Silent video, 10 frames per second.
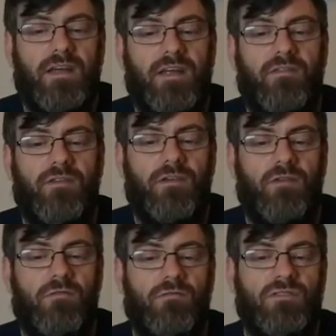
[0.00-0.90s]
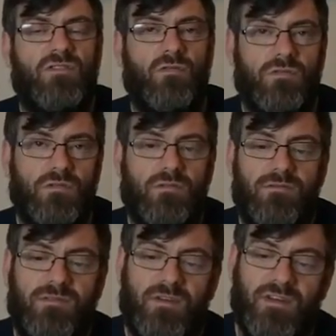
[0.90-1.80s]
giving you sort
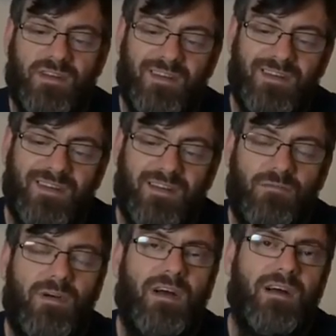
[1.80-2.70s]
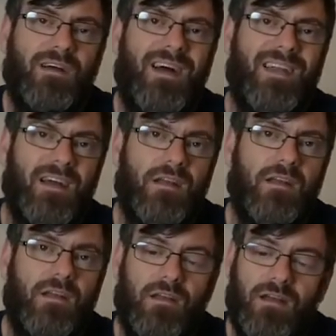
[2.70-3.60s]
of an
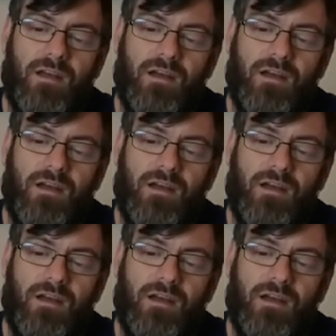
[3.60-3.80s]
ugly